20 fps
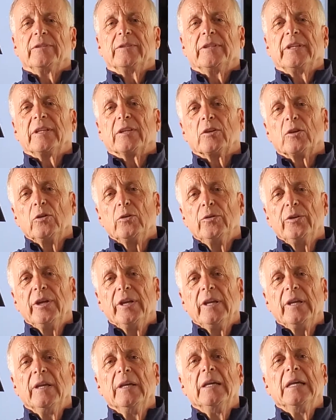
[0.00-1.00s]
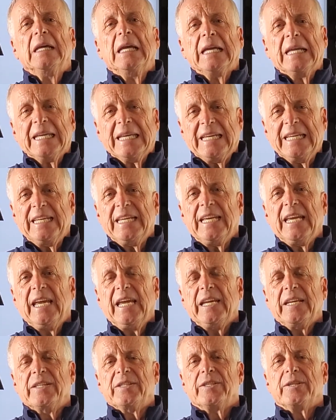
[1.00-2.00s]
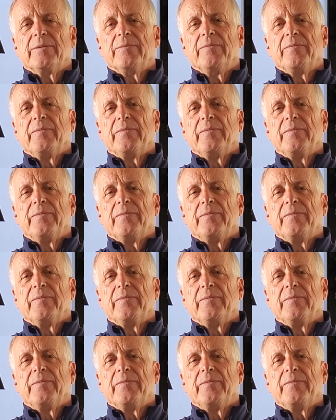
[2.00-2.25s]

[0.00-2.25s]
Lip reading: including EDAs,